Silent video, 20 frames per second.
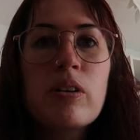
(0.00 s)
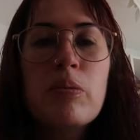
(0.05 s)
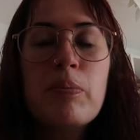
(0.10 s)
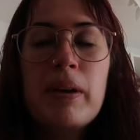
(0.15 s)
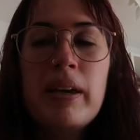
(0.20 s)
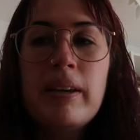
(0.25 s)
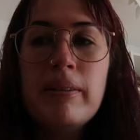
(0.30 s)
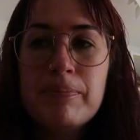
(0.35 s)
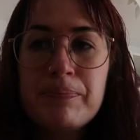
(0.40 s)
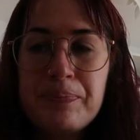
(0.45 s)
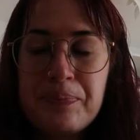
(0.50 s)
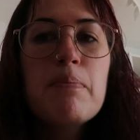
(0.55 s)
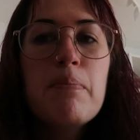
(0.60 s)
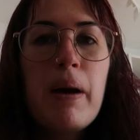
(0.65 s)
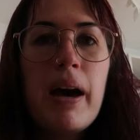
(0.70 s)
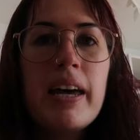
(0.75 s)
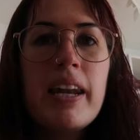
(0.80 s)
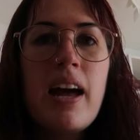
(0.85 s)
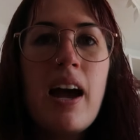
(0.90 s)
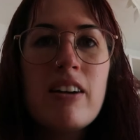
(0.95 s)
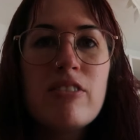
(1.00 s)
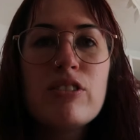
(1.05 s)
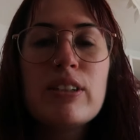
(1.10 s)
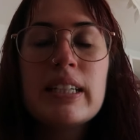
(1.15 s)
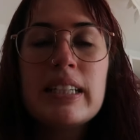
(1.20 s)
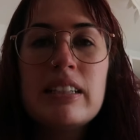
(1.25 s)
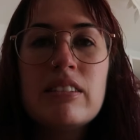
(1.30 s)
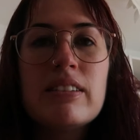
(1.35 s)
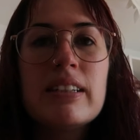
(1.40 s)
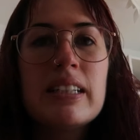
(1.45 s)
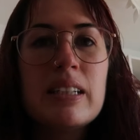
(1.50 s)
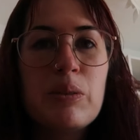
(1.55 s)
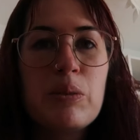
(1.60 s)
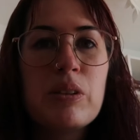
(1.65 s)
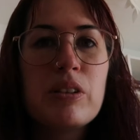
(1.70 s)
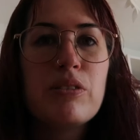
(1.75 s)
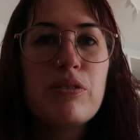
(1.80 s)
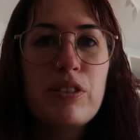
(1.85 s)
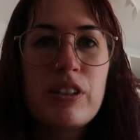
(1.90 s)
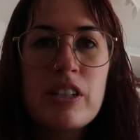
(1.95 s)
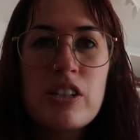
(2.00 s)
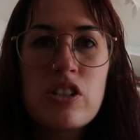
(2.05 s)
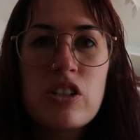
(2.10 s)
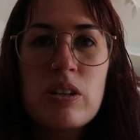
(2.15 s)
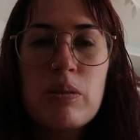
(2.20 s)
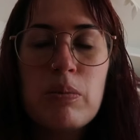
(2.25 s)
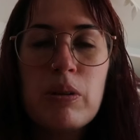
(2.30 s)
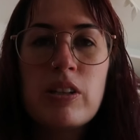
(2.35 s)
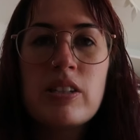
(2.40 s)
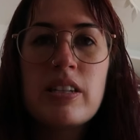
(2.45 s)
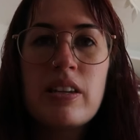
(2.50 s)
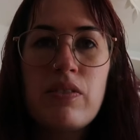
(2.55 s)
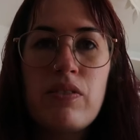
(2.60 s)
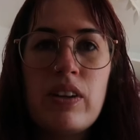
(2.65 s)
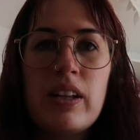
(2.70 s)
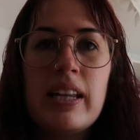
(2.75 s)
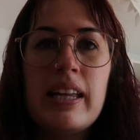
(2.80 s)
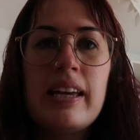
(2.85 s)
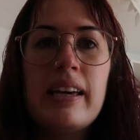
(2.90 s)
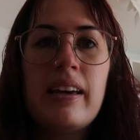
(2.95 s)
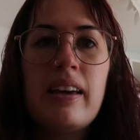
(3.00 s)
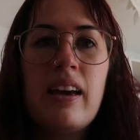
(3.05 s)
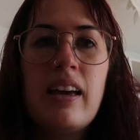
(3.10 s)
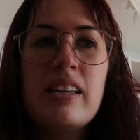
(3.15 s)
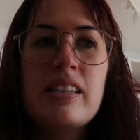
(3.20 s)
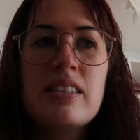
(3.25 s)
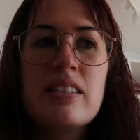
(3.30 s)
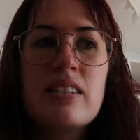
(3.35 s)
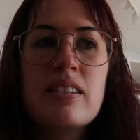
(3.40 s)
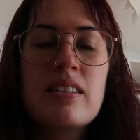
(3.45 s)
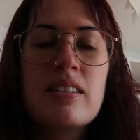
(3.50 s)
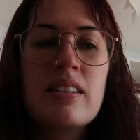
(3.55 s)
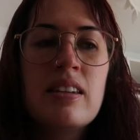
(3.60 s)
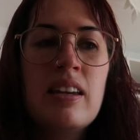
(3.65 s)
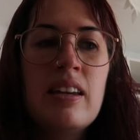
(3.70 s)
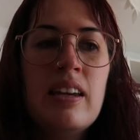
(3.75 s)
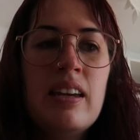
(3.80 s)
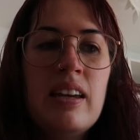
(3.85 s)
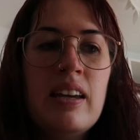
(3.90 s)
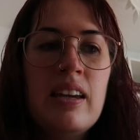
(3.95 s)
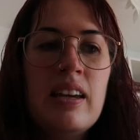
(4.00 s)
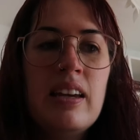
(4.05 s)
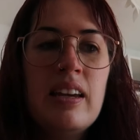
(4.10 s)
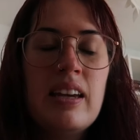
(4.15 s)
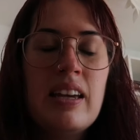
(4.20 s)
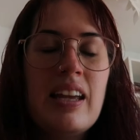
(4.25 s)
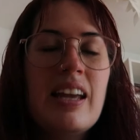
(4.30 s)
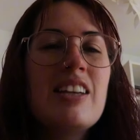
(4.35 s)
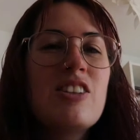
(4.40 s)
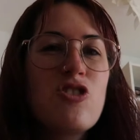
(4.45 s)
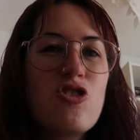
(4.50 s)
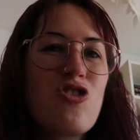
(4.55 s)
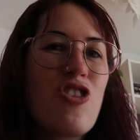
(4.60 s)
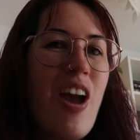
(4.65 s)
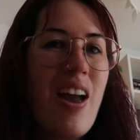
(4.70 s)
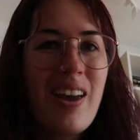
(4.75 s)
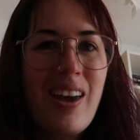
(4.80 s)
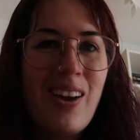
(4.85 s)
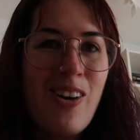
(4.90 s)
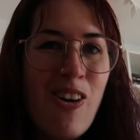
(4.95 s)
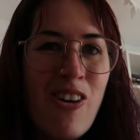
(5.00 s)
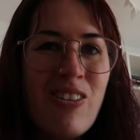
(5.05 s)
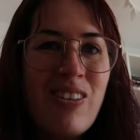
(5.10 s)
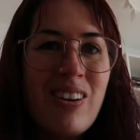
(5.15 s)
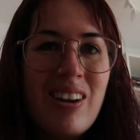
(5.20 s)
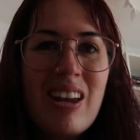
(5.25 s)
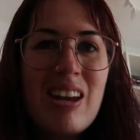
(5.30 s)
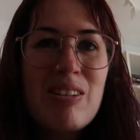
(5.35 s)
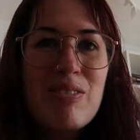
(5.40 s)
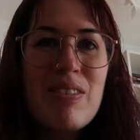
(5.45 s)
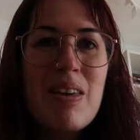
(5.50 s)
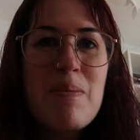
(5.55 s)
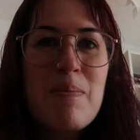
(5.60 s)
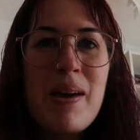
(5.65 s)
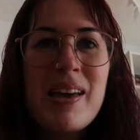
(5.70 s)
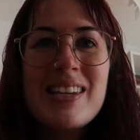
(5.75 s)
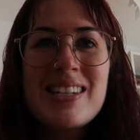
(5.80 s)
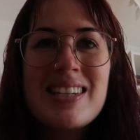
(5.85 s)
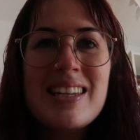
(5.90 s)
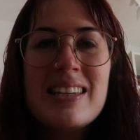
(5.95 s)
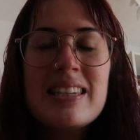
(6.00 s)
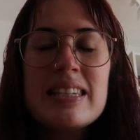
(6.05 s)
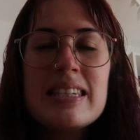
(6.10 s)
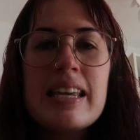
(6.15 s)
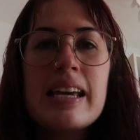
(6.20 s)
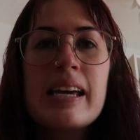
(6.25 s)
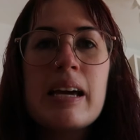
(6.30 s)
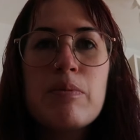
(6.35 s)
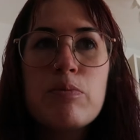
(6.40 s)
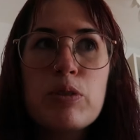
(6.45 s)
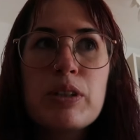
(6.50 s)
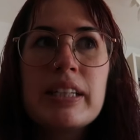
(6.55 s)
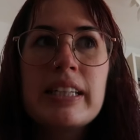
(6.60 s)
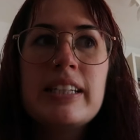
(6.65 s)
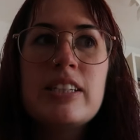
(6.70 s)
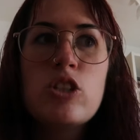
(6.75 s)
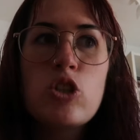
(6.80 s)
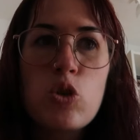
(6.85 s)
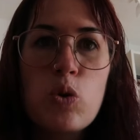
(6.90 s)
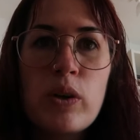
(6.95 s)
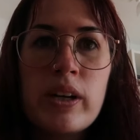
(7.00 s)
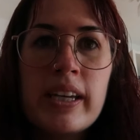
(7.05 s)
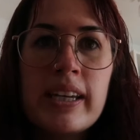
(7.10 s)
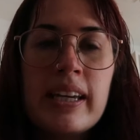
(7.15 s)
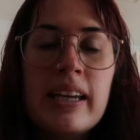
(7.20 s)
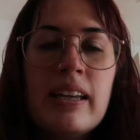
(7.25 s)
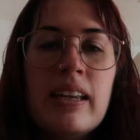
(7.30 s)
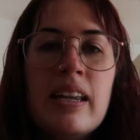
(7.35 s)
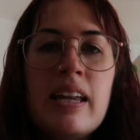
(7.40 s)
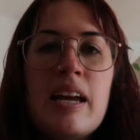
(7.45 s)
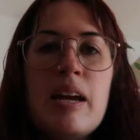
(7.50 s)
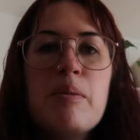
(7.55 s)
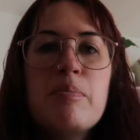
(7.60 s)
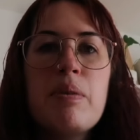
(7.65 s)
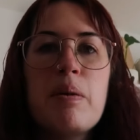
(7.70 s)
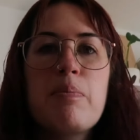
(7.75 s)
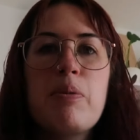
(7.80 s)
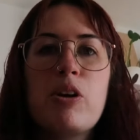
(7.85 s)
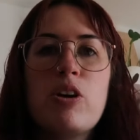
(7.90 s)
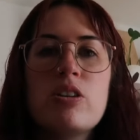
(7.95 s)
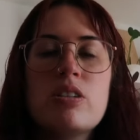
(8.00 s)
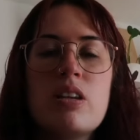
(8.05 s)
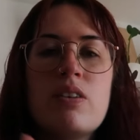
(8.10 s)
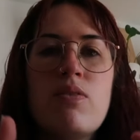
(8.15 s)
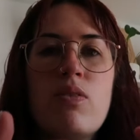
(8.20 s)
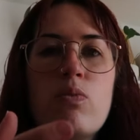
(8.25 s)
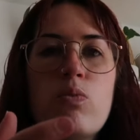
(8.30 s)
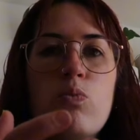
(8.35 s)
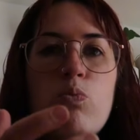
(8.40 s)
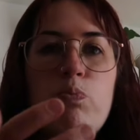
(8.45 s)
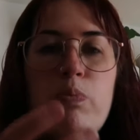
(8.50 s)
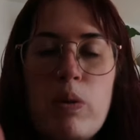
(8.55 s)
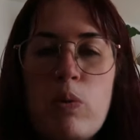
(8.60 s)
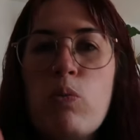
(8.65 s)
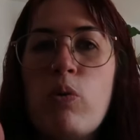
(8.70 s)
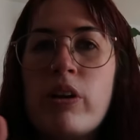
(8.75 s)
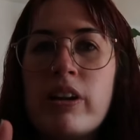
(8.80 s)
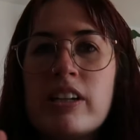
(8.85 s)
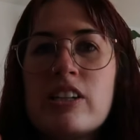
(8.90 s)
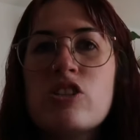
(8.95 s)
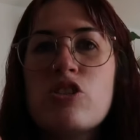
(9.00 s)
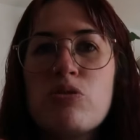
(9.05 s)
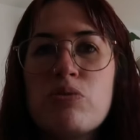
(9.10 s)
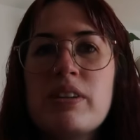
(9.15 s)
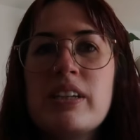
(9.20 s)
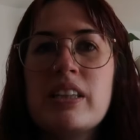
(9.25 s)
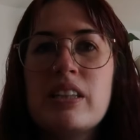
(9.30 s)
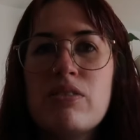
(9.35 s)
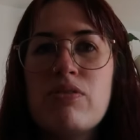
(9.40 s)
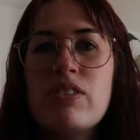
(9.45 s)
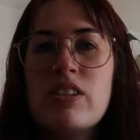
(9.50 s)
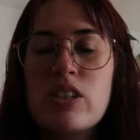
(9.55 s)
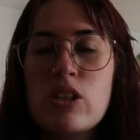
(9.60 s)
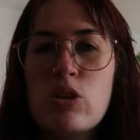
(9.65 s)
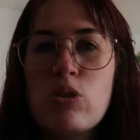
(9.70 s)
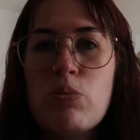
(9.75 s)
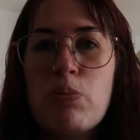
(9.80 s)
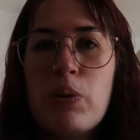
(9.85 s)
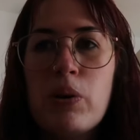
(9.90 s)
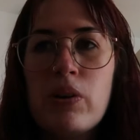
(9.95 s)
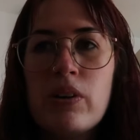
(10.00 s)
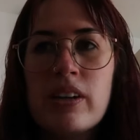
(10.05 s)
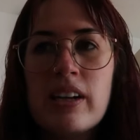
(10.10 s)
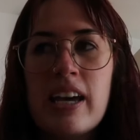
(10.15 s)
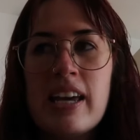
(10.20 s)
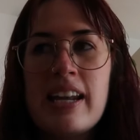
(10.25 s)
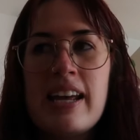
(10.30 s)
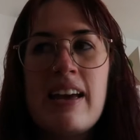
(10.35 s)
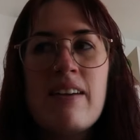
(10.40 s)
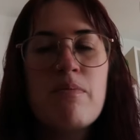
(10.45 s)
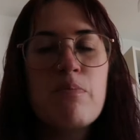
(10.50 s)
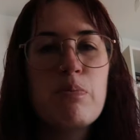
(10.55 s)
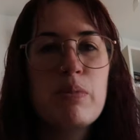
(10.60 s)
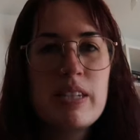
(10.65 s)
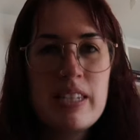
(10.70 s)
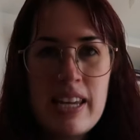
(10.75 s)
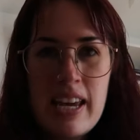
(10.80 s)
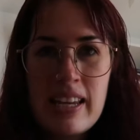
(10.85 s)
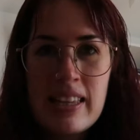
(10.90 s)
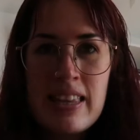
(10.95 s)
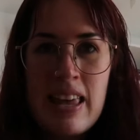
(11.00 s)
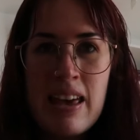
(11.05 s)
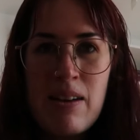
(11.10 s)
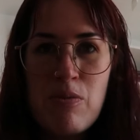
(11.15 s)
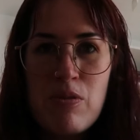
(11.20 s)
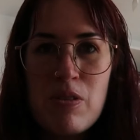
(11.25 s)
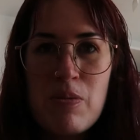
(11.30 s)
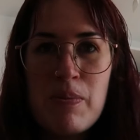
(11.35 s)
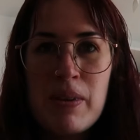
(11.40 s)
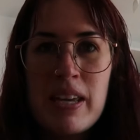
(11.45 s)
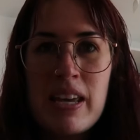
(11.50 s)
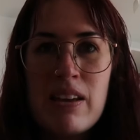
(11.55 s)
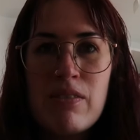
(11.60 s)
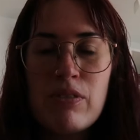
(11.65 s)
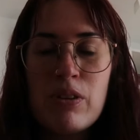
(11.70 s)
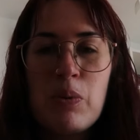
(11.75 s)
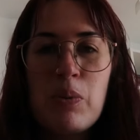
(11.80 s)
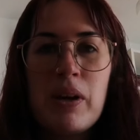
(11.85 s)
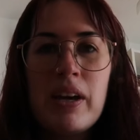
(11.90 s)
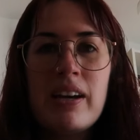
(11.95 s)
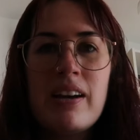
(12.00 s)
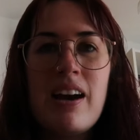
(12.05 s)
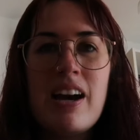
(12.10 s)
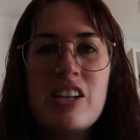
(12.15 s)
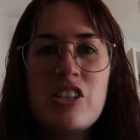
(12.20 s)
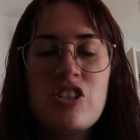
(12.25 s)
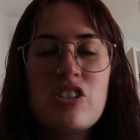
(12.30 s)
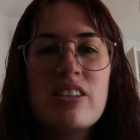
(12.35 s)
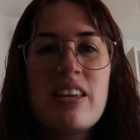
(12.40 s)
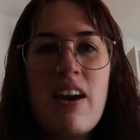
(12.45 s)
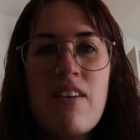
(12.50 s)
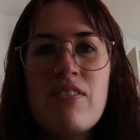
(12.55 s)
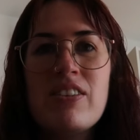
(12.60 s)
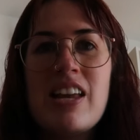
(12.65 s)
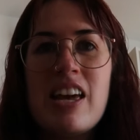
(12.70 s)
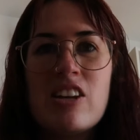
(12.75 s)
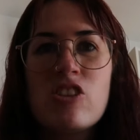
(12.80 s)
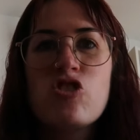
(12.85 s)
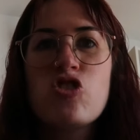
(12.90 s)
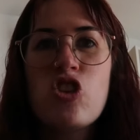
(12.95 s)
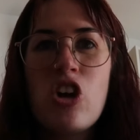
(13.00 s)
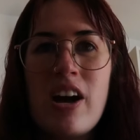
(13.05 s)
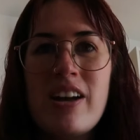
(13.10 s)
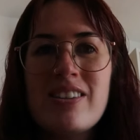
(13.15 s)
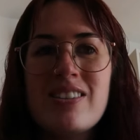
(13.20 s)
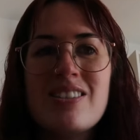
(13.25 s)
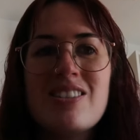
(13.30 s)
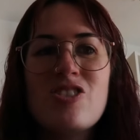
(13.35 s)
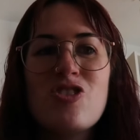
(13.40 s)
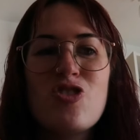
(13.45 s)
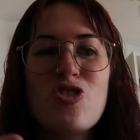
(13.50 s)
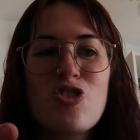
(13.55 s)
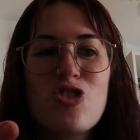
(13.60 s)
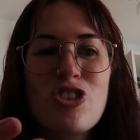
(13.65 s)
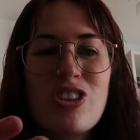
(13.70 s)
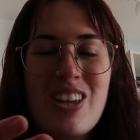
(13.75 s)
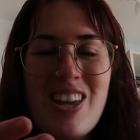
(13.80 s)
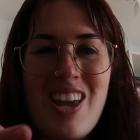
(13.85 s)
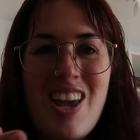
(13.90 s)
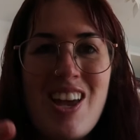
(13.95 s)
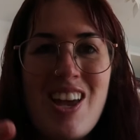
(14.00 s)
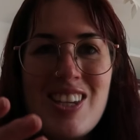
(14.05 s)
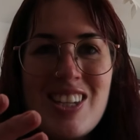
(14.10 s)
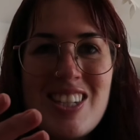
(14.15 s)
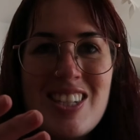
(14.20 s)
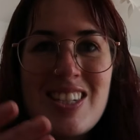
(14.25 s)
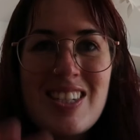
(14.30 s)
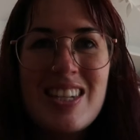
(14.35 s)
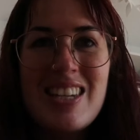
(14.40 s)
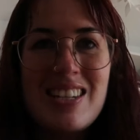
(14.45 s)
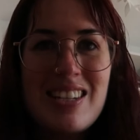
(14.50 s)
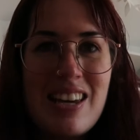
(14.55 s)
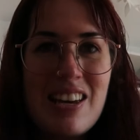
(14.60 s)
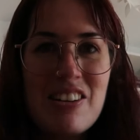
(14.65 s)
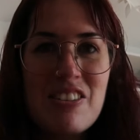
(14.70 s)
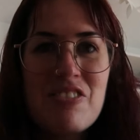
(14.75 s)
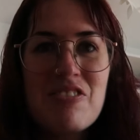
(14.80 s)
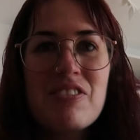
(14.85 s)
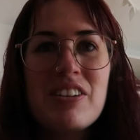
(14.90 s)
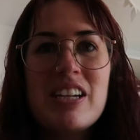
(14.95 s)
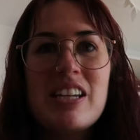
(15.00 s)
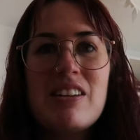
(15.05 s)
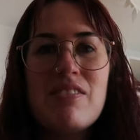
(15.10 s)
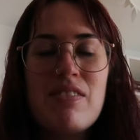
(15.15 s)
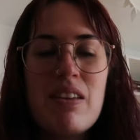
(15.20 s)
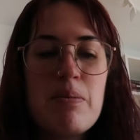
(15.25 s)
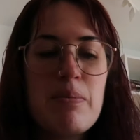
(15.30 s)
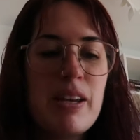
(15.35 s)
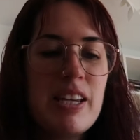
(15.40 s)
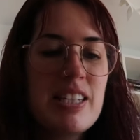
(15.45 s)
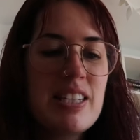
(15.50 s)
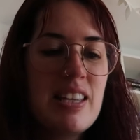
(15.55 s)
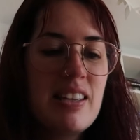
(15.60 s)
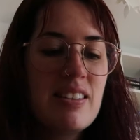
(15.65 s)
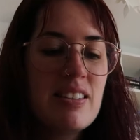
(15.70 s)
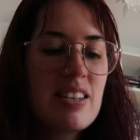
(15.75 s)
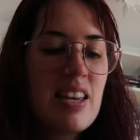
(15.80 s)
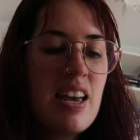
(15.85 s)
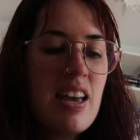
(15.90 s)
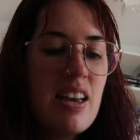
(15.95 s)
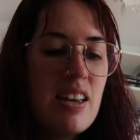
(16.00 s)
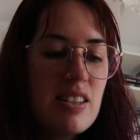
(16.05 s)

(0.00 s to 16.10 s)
with me, but I really, really want to finish it because I feel like it's dragging on, if that makes sense. Like, I'm really enjoying it, but because I've been wanting to read the physical book and I haven't been taking that with me everywhere, I just haven't had a chance to just sit down and read, if that makes sense.